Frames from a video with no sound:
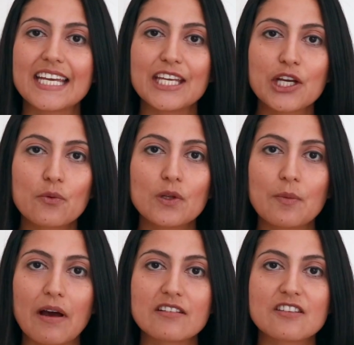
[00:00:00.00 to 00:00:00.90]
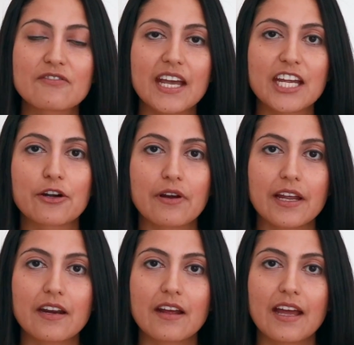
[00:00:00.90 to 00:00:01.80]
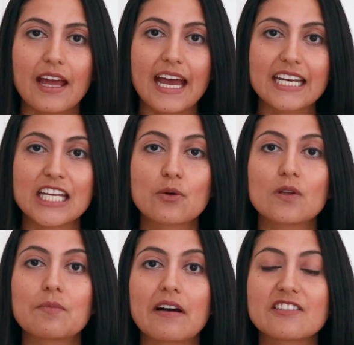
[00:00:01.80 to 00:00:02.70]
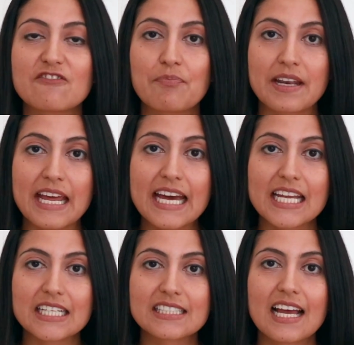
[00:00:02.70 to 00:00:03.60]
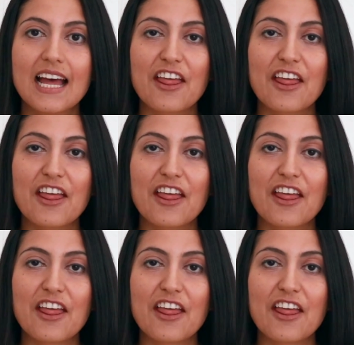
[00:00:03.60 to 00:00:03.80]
equal amounts of Gatorade and equal amounts of bananas,